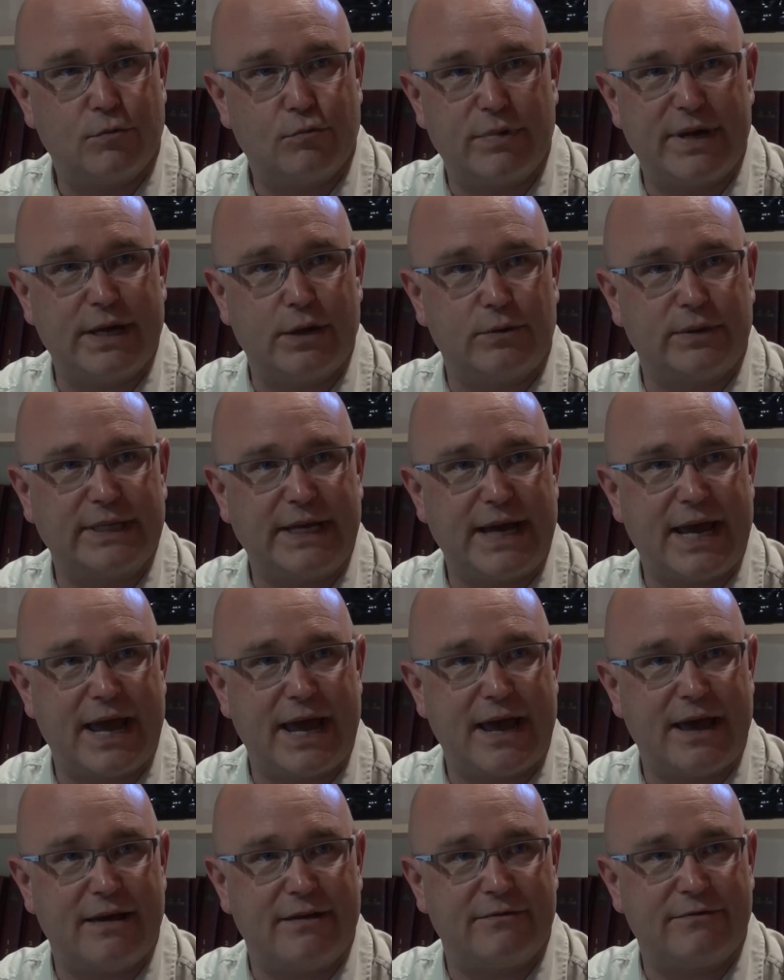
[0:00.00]
we only
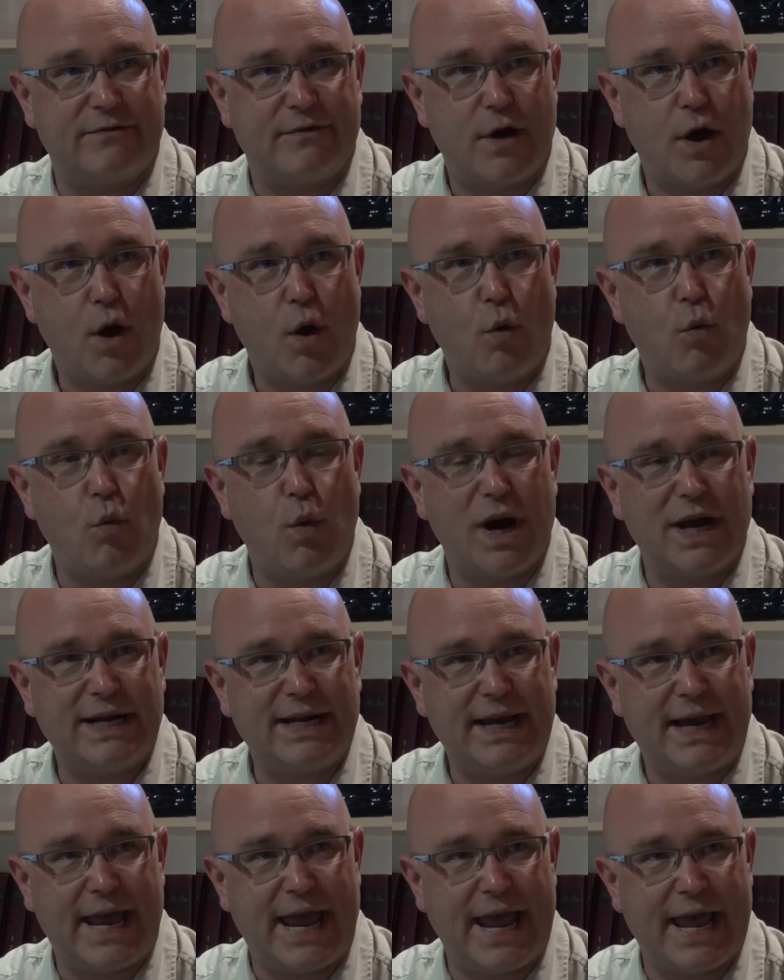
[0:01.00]
have
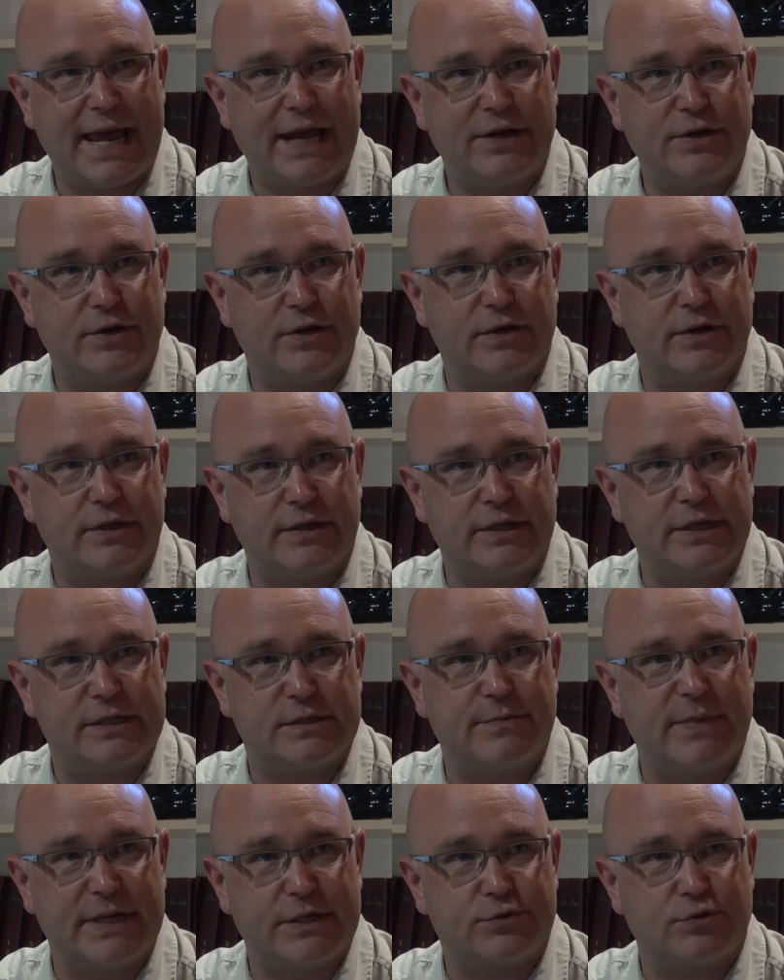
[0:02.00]
one canned good
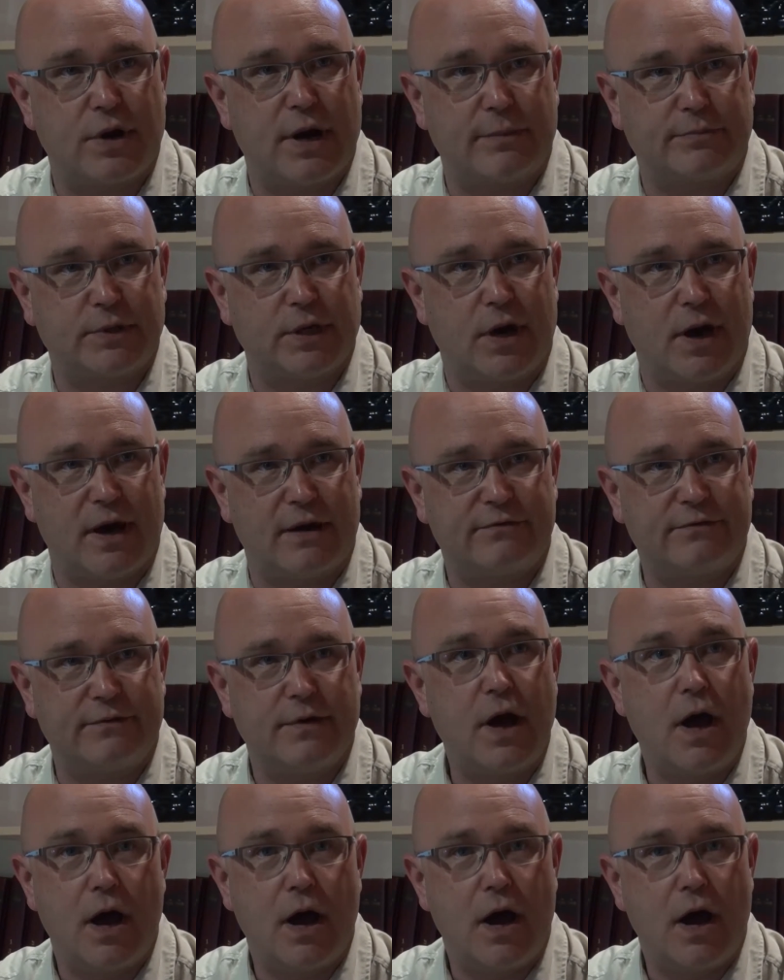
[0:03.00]
that's been dropped off.